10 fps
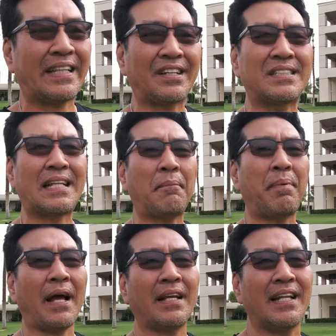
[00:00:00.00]
take a step
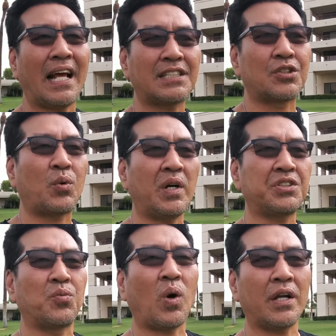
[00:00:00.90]
back and ask the
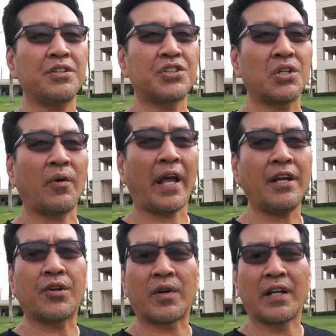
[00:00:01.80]
question, why are you so
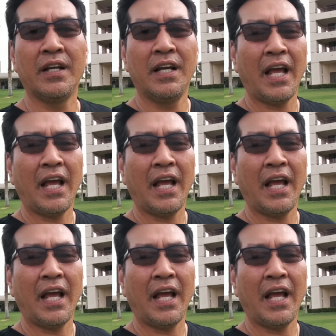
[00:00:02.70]
angry?